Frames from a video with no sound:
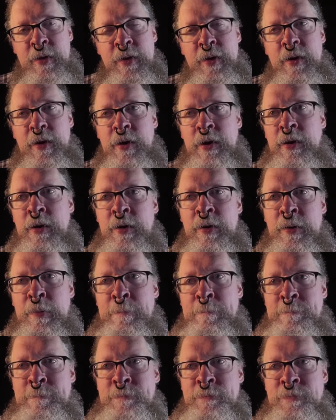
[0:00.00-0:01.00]

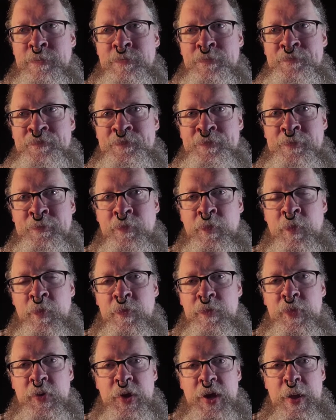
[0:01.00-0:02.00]
Um,
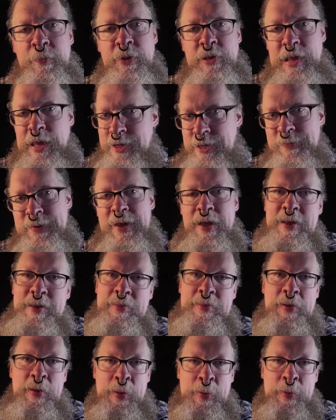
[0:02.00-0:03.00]
but I'm glad to be out of
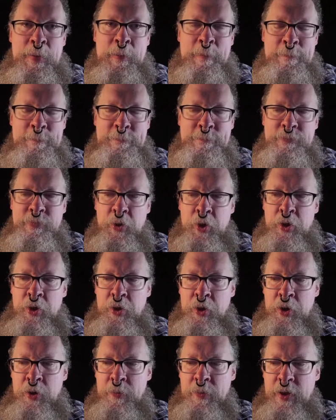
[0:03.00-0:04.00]
there.
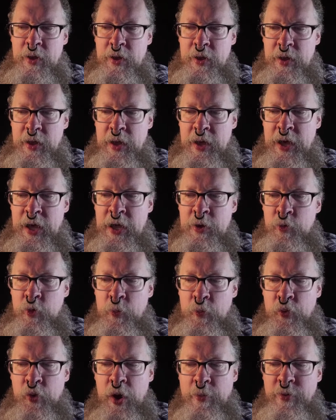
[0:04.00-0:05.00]
Um, I will
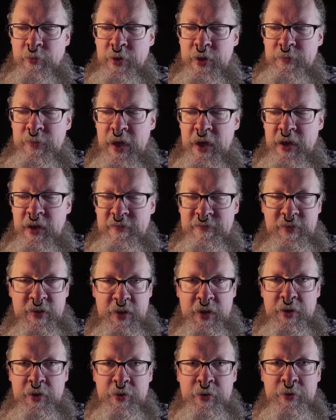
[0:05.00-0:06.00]
probably make a
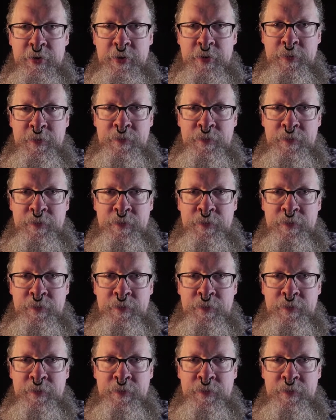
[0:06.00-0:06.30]
video